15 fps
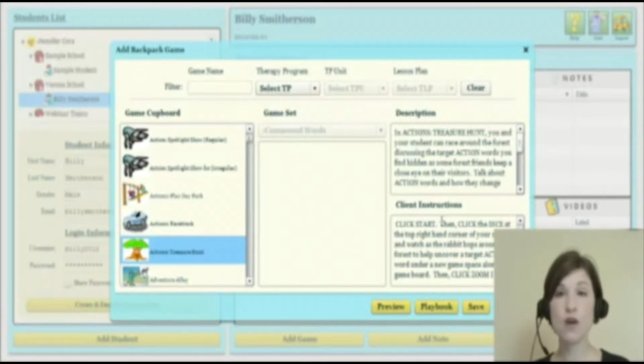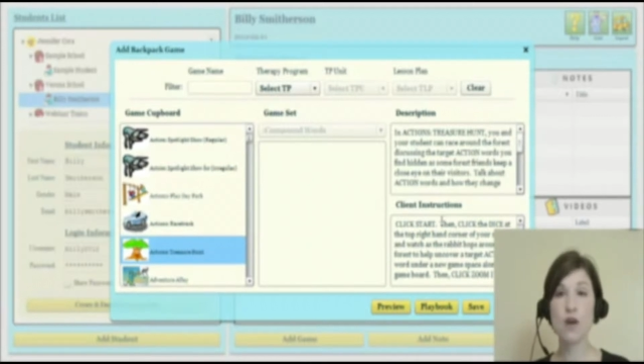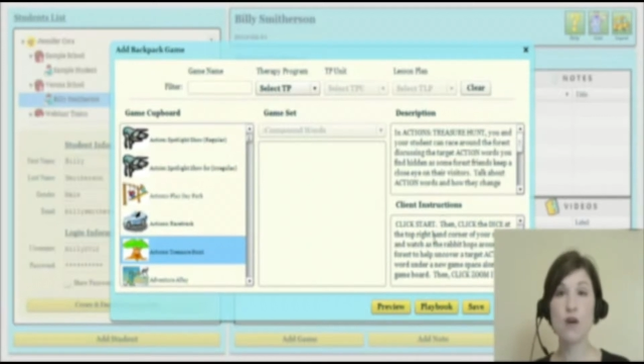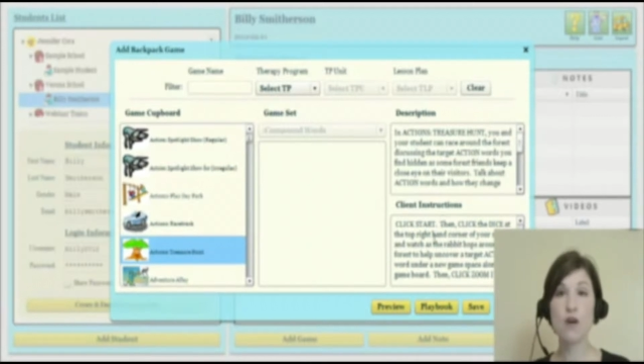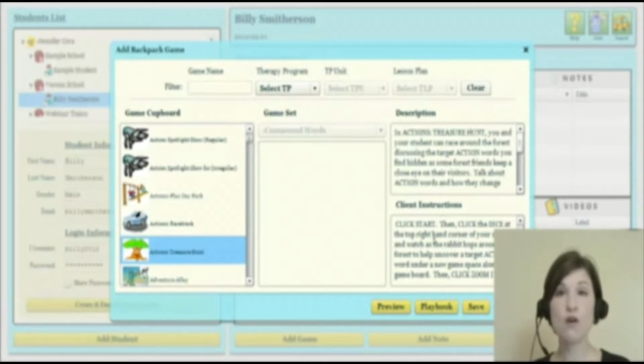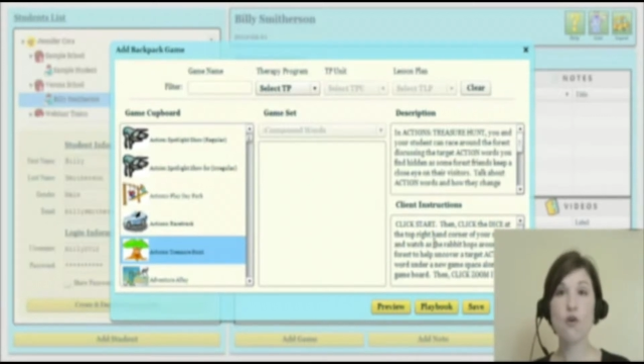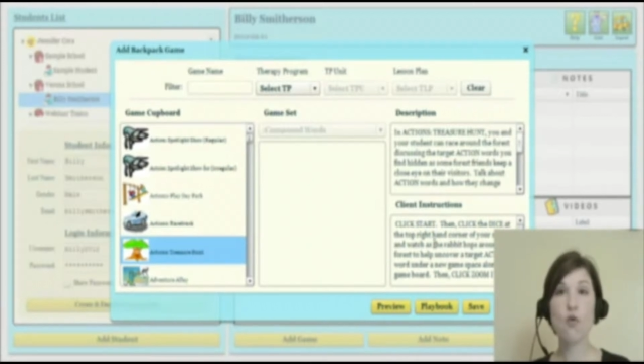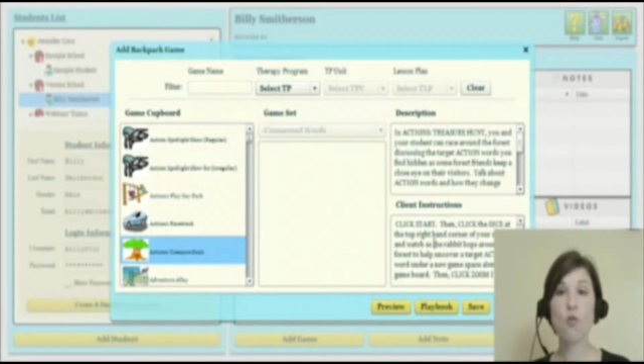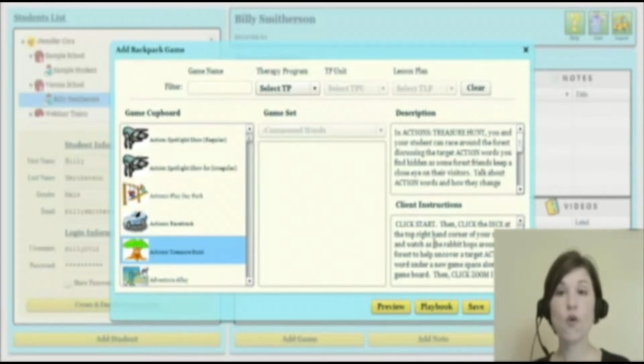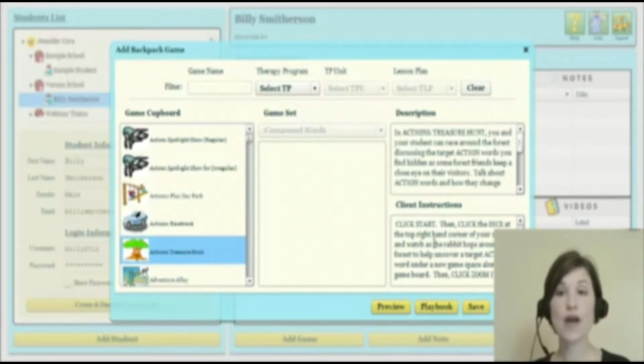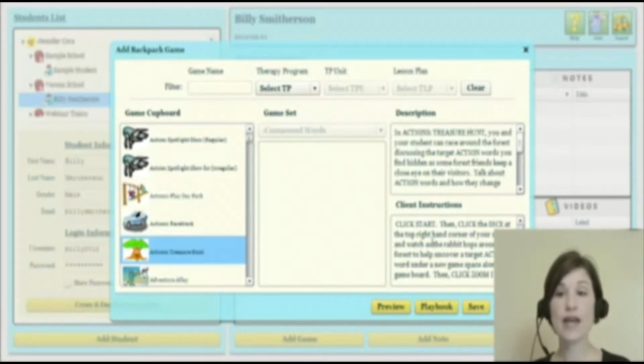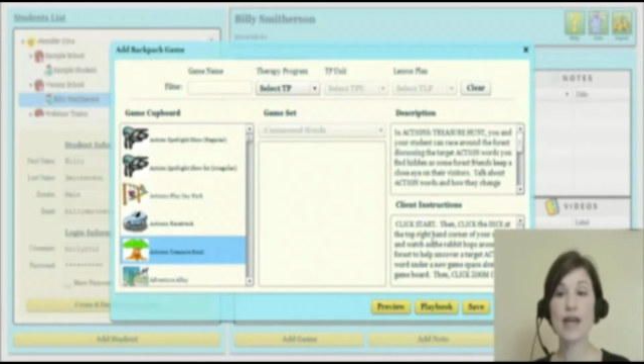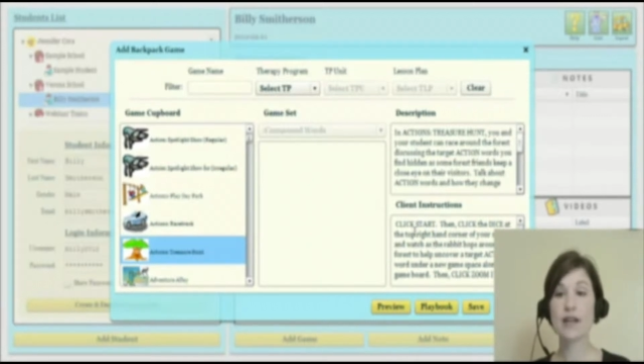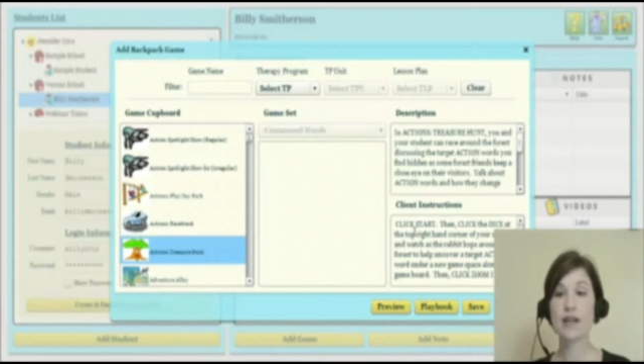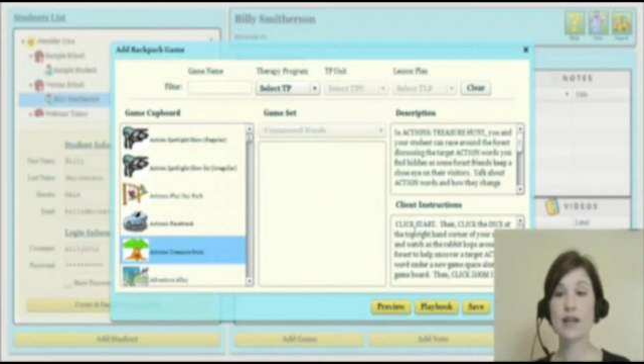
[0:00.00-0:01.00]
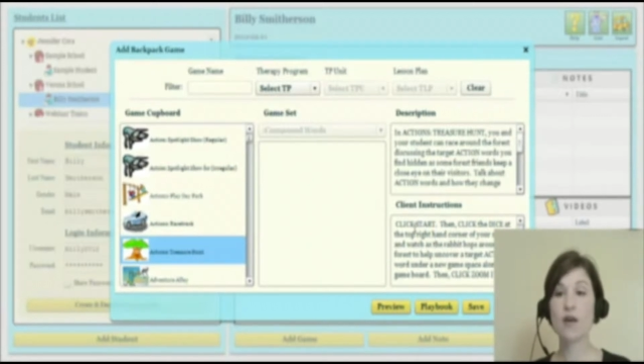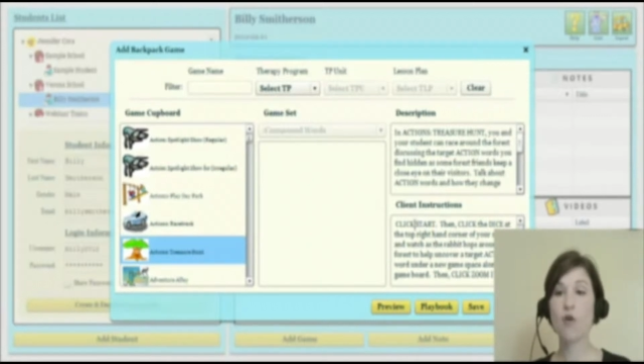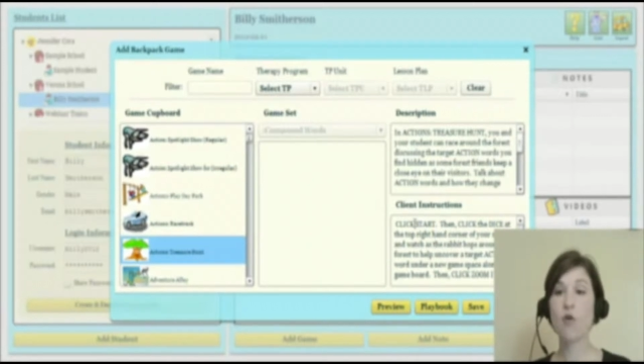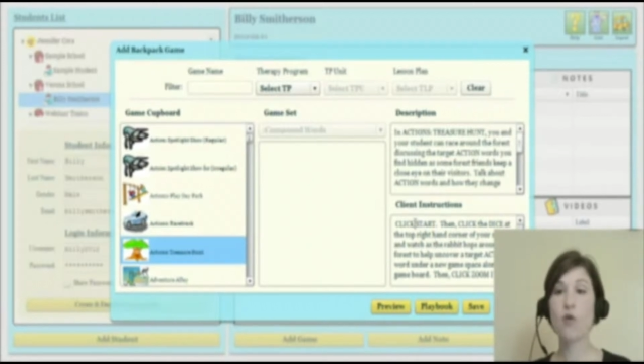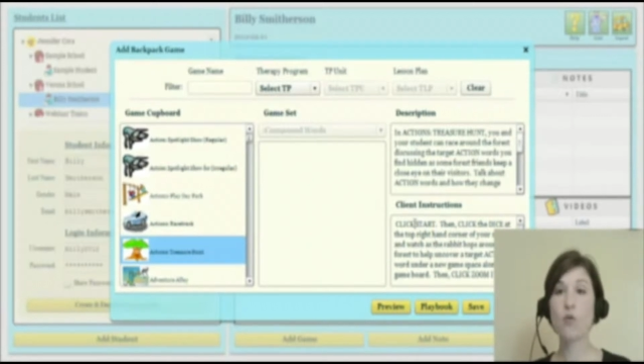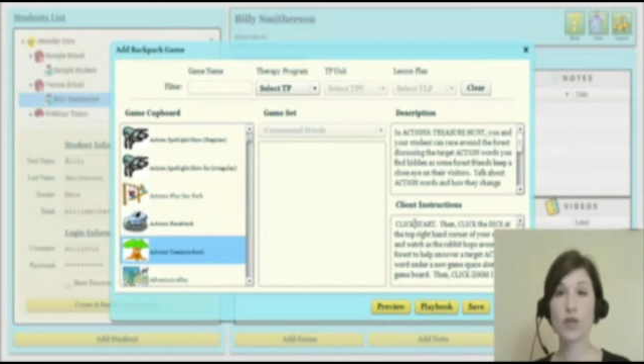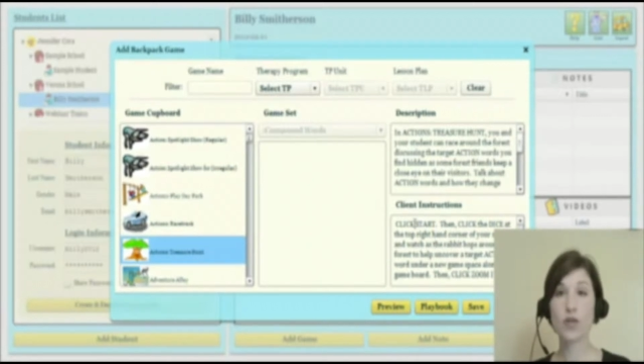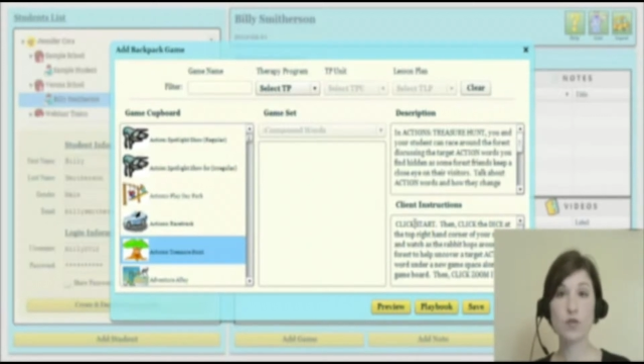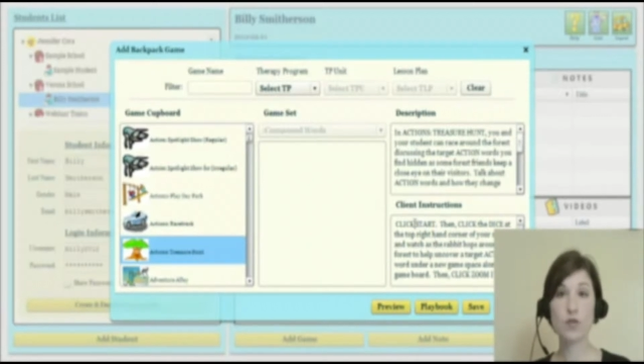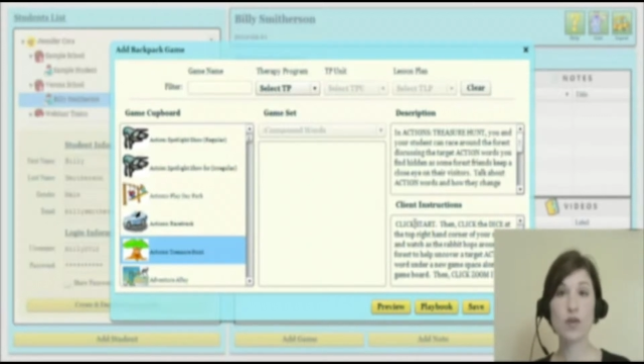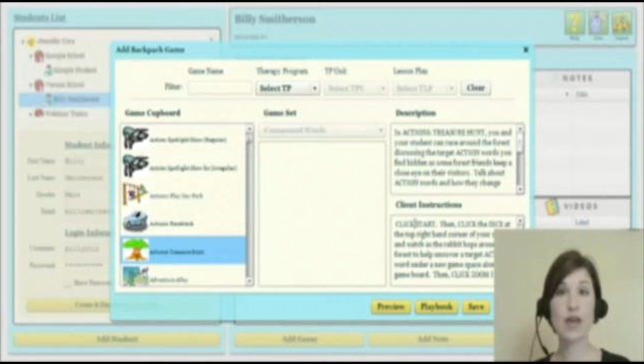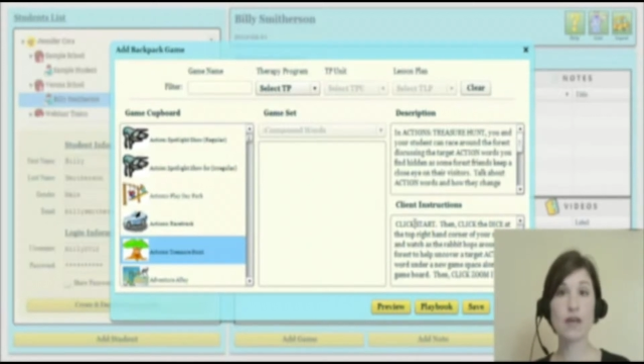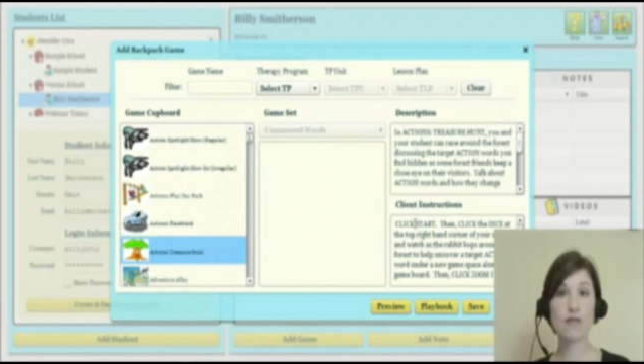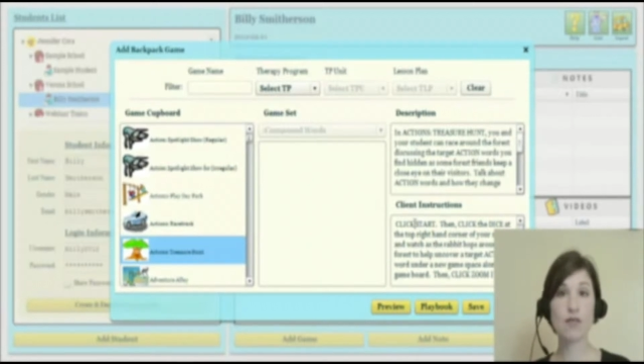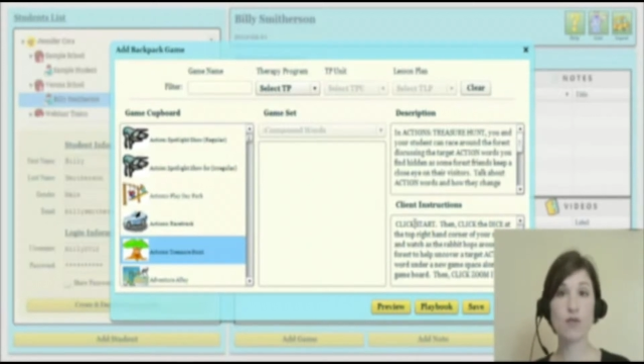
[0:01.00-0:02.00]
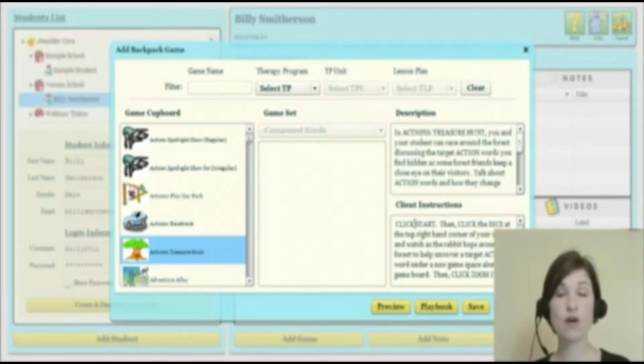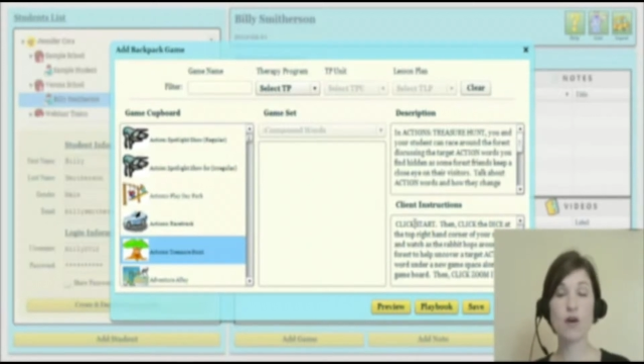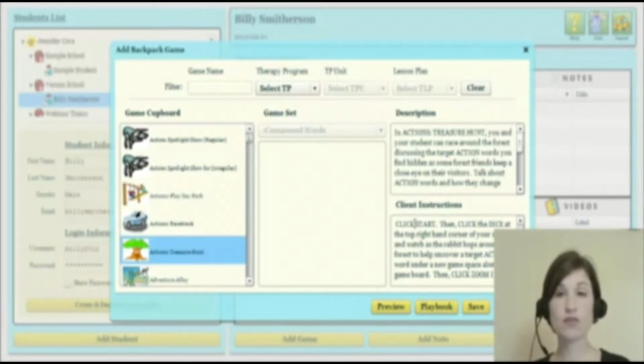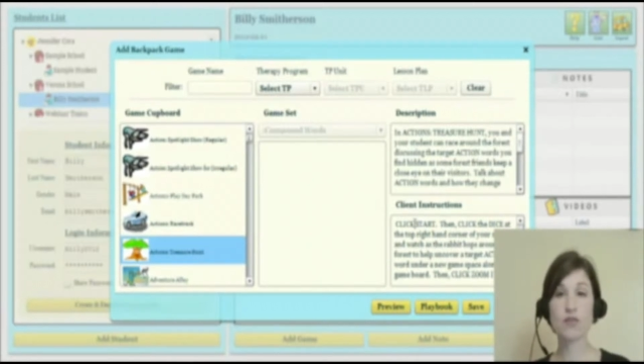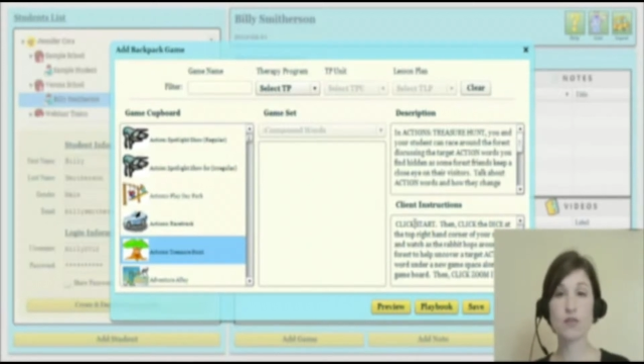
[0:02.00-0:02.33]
when, or what you can view also when